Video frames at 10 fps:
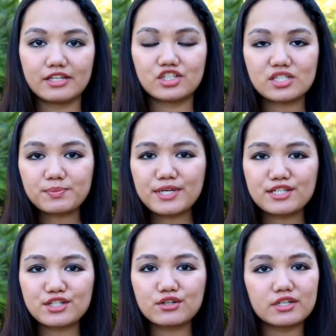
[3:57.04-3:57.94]
Just
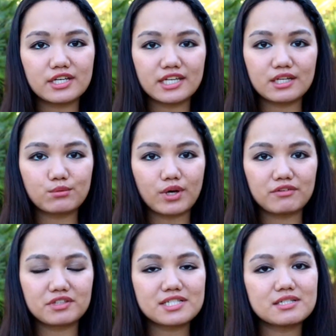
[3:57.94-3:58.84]
because you're in a heat
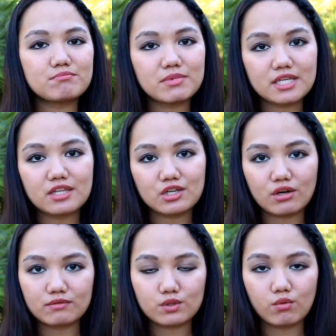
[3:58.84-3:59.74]
wave doesn't mean that you
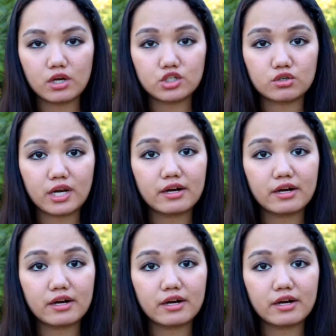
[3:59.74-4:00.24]
have to wash your